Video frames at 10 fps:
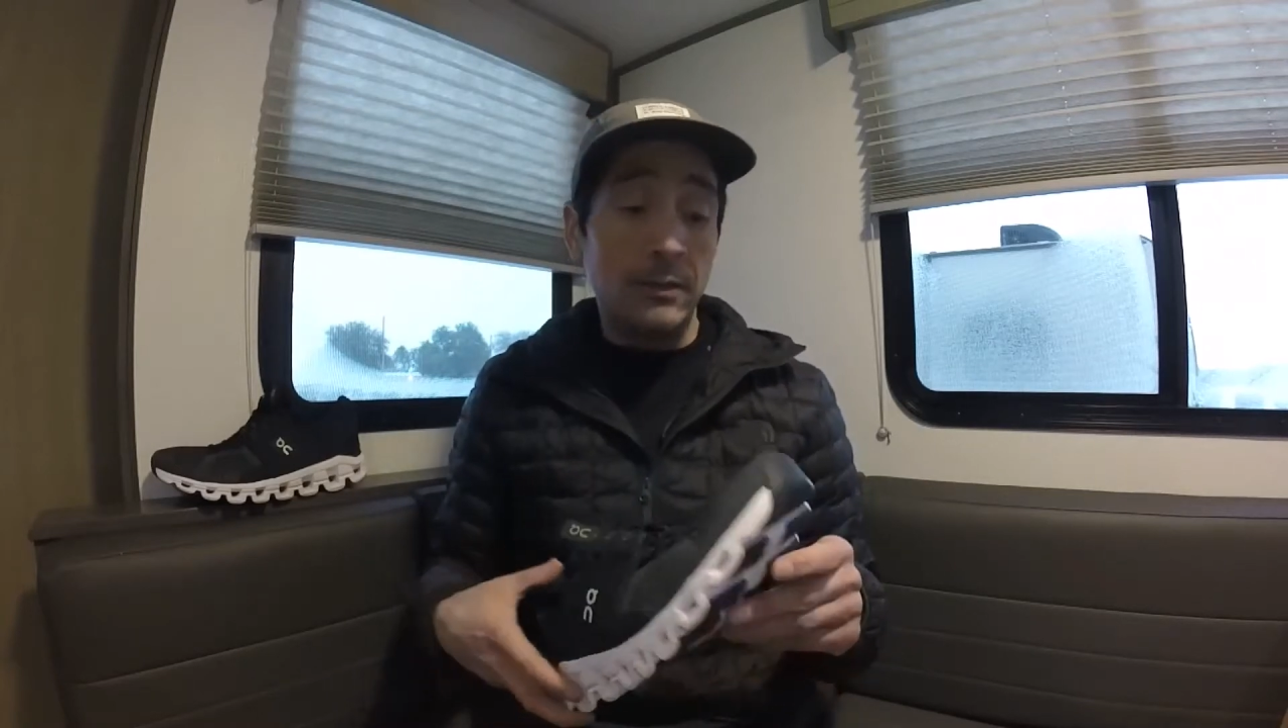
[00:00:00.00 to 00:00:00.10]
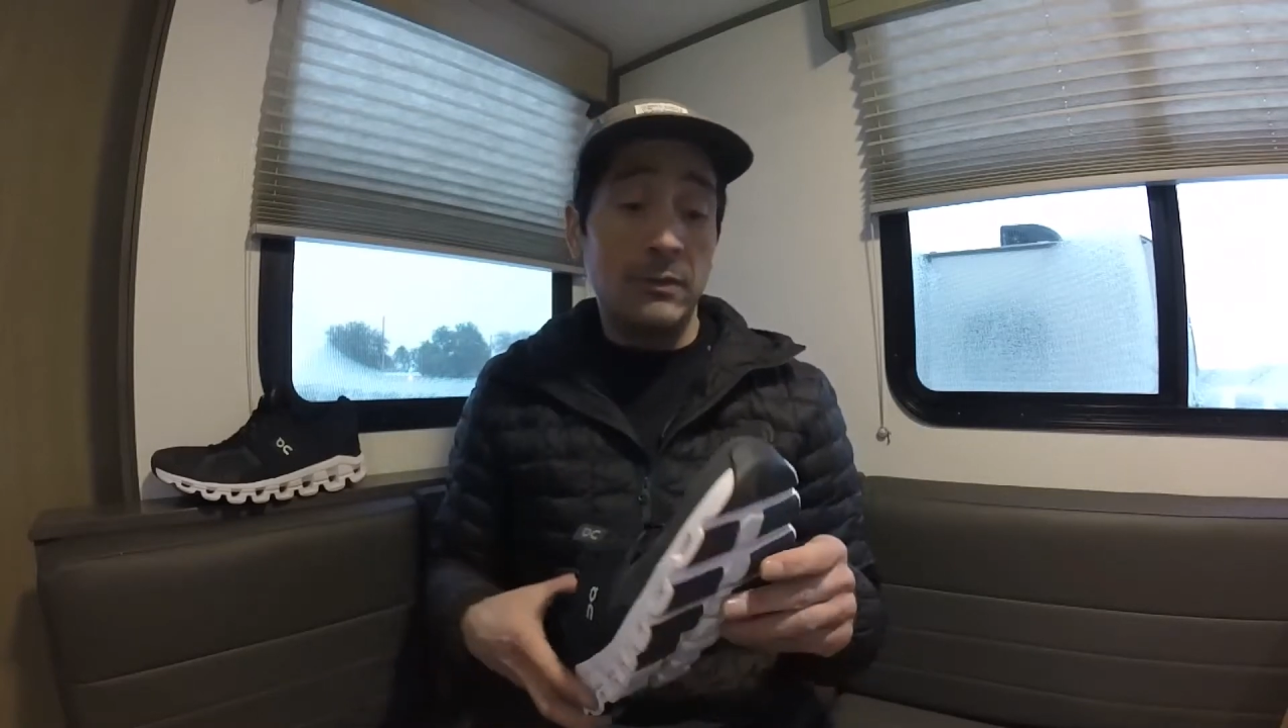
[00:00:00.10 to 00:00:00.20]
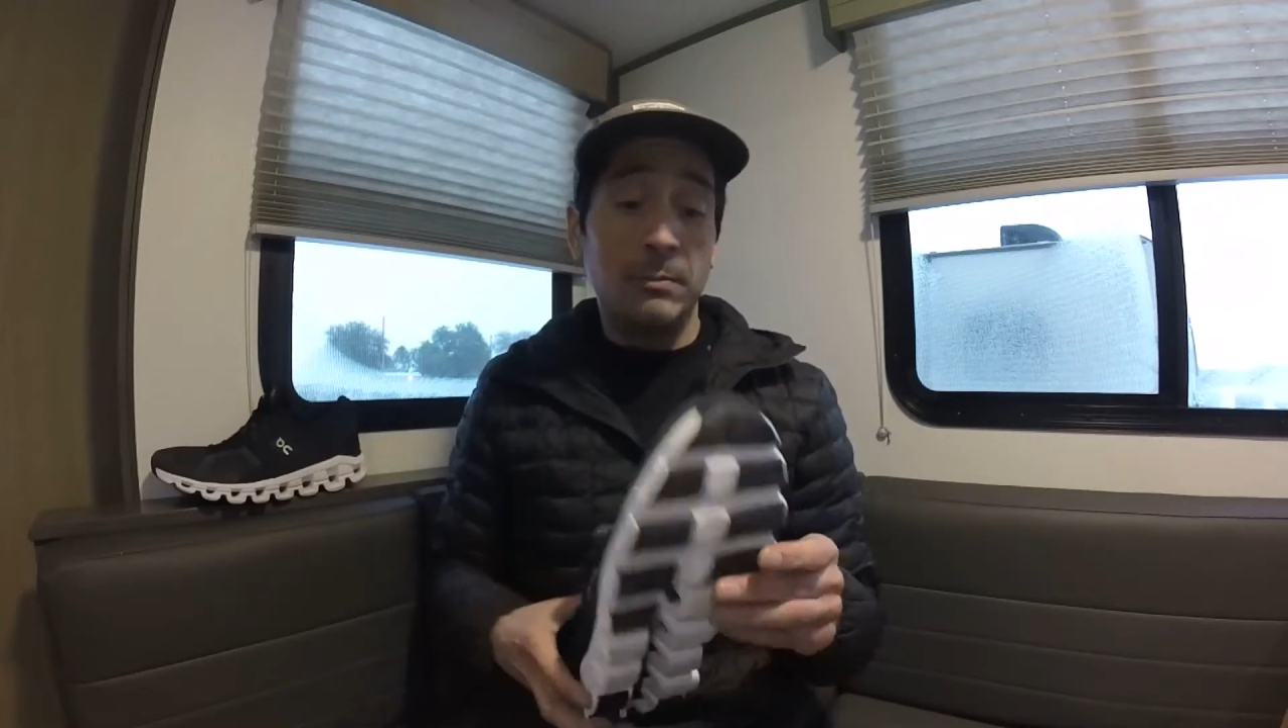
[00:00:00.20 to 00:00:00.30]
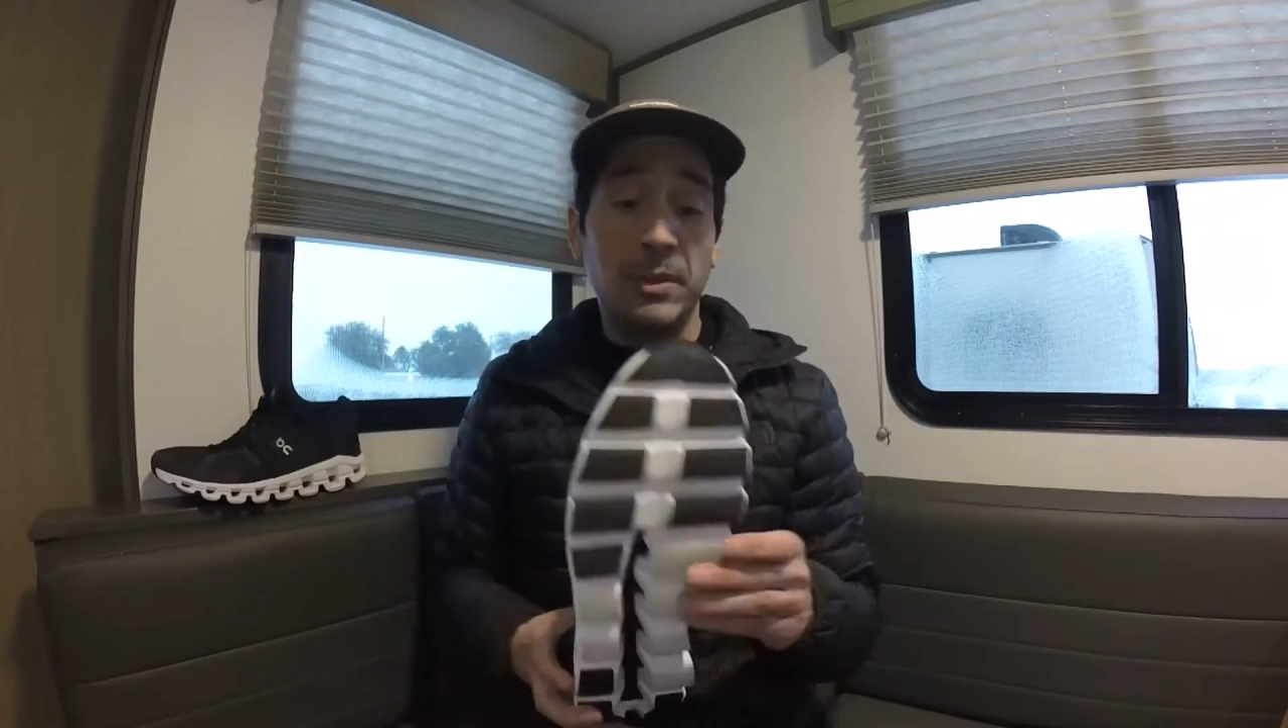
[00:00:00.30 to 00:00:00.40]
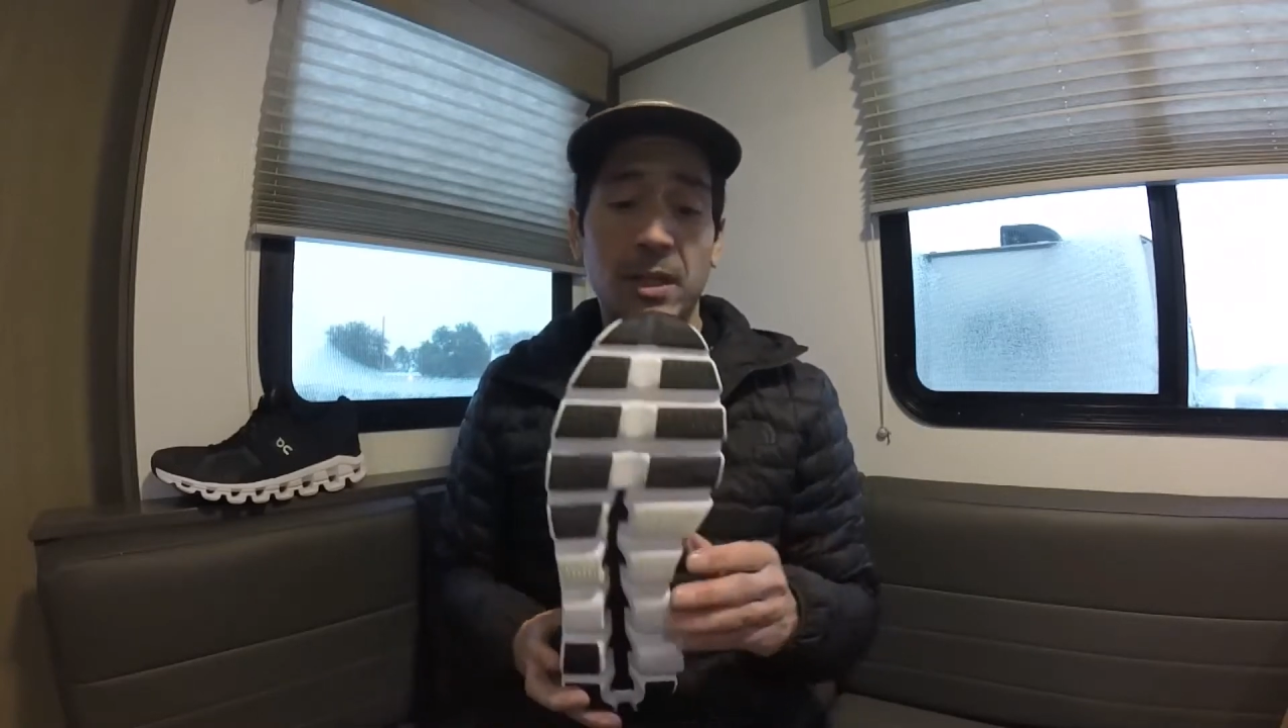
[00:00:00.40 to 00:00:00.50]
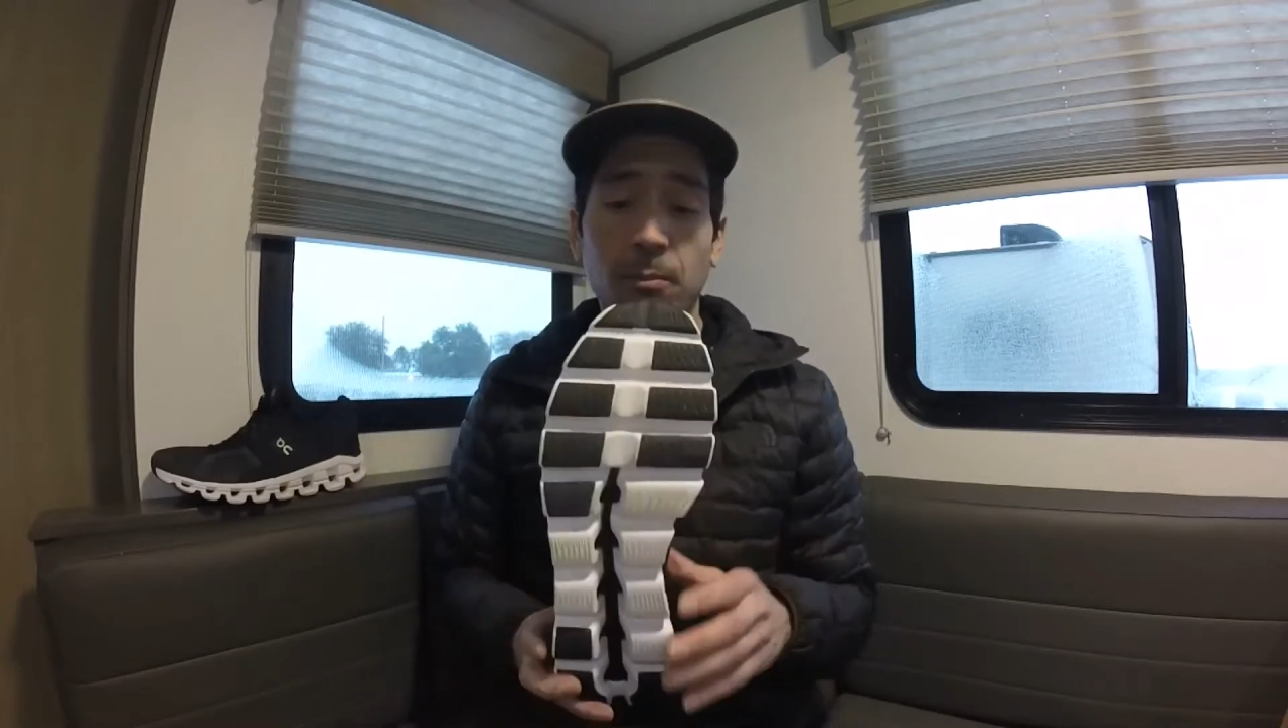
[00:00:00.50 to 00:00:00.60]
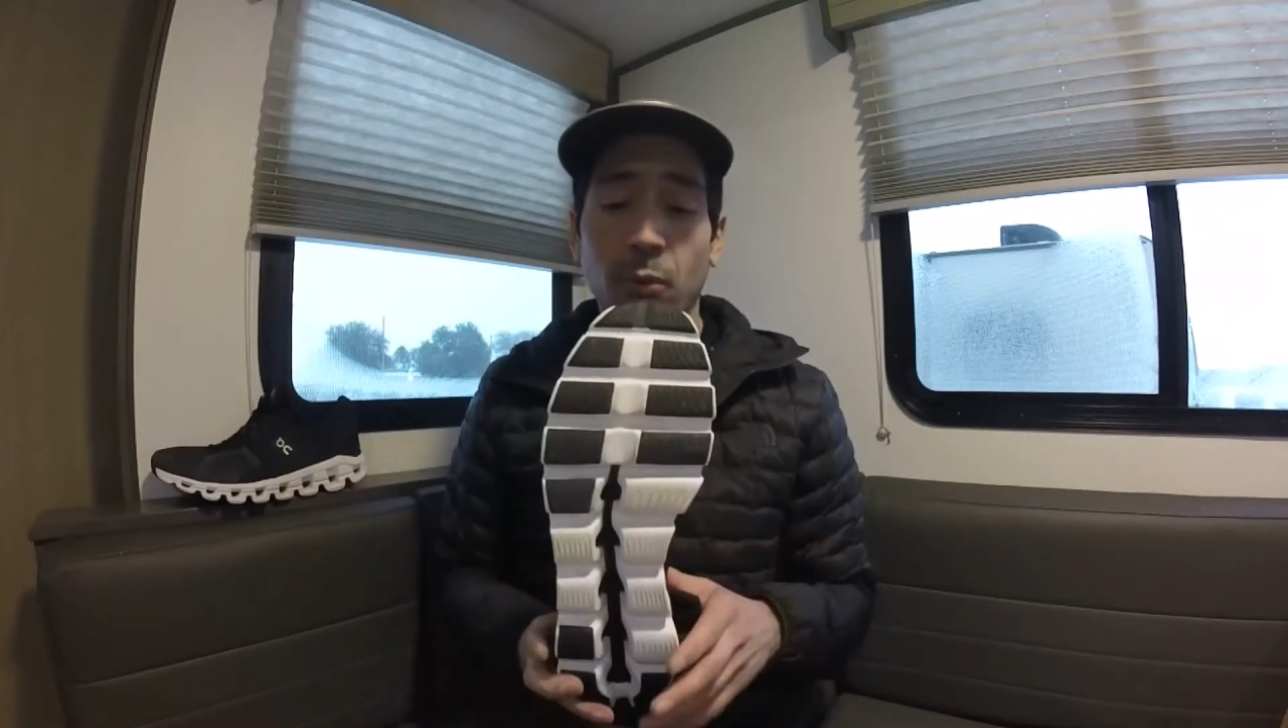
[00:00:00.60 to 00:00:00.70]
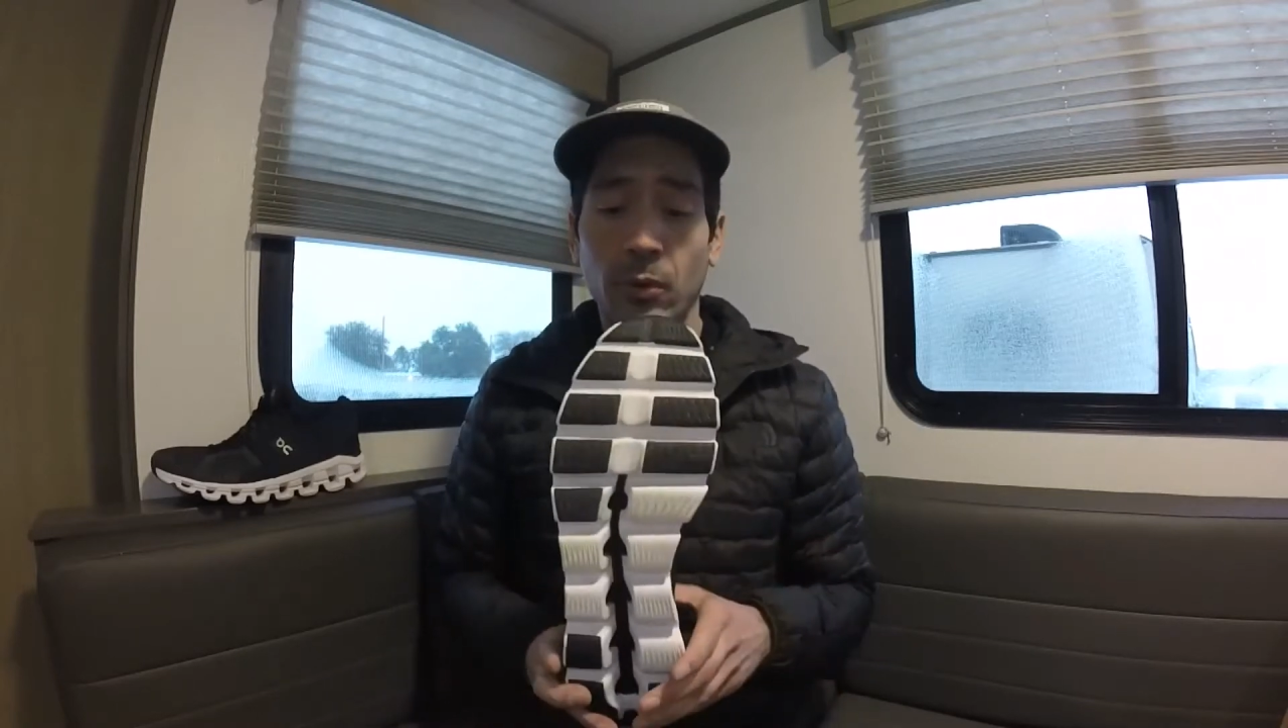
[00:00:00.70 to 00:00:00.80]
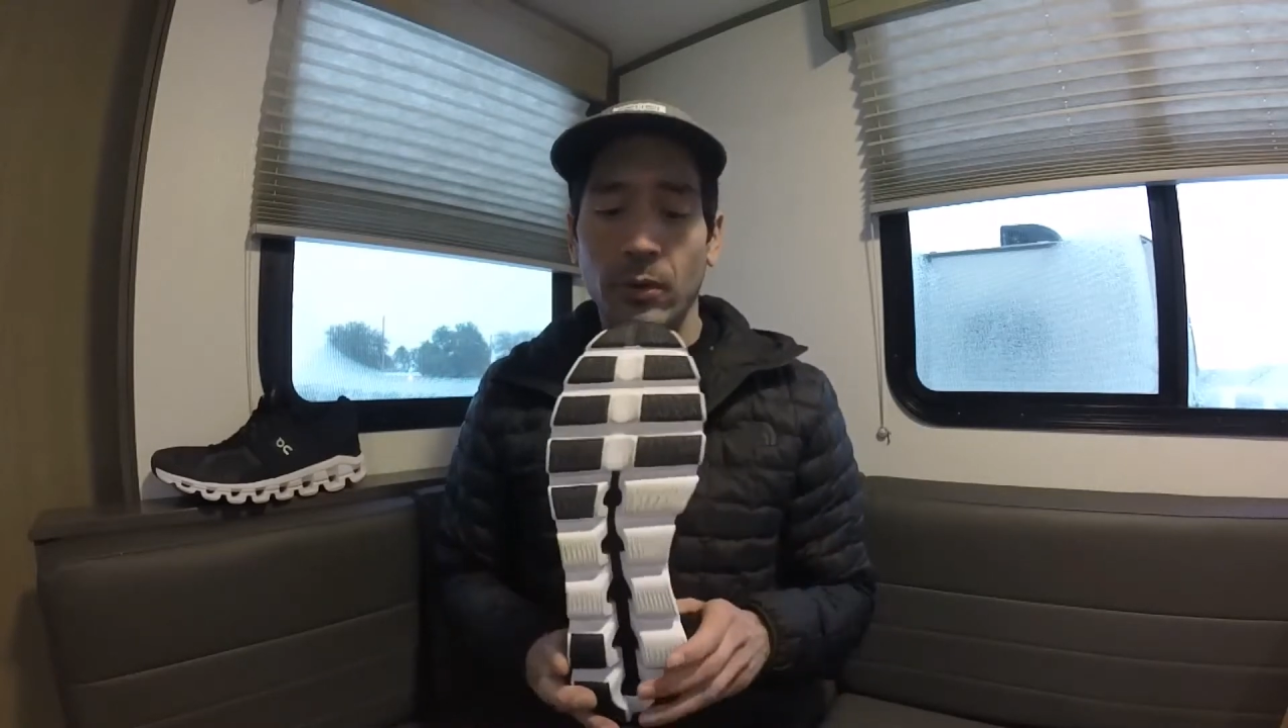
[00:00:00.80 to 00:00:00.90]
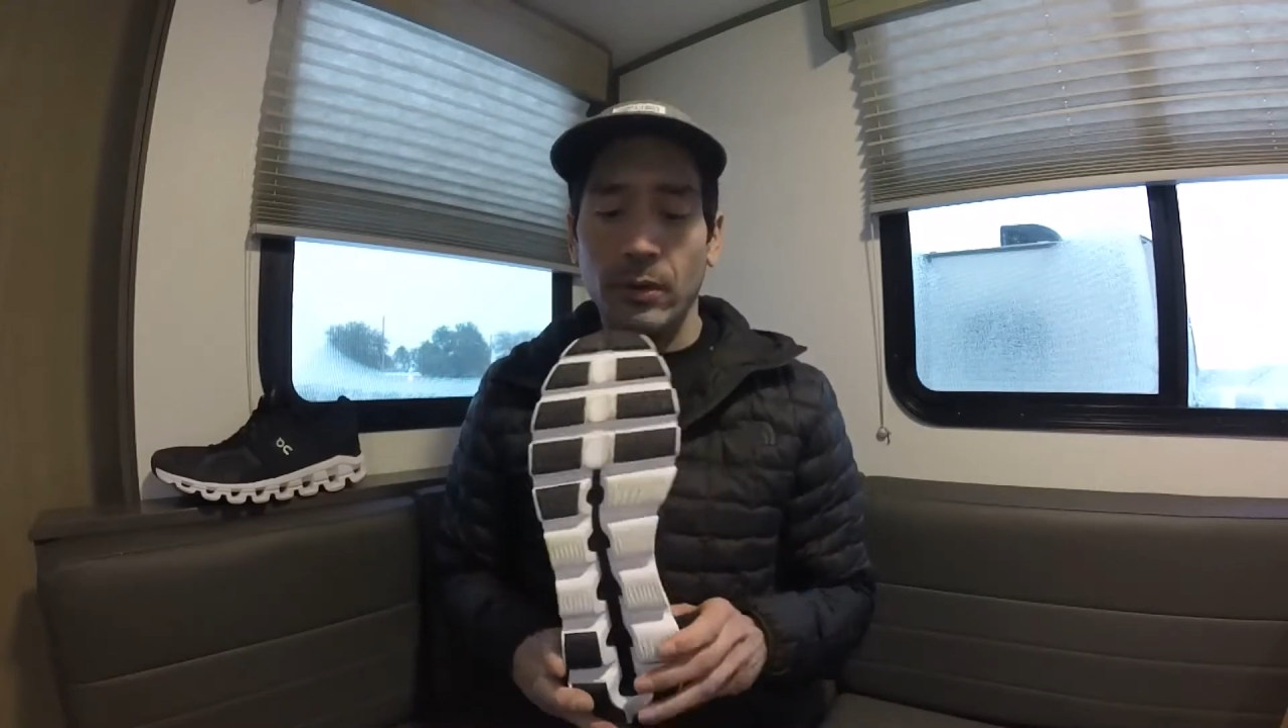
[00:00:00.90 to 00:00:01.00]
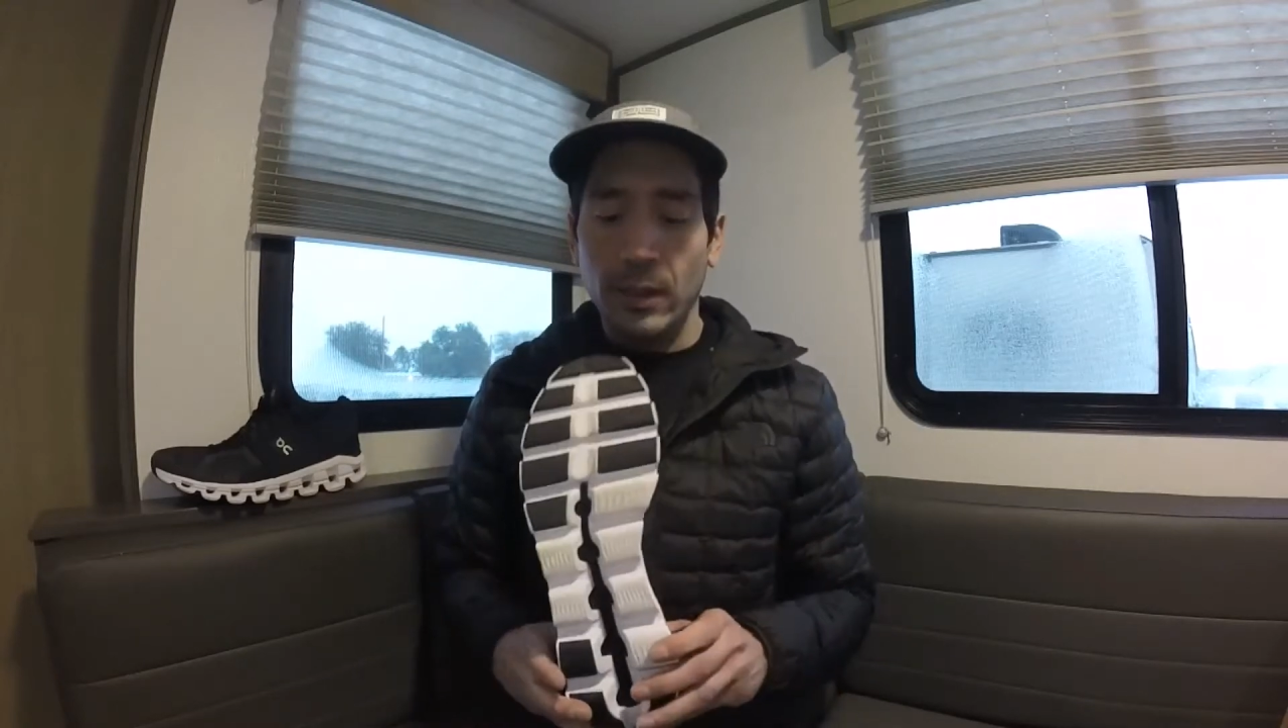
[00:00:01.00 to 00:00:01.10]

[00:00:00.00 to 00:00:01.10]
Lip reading: Speedboard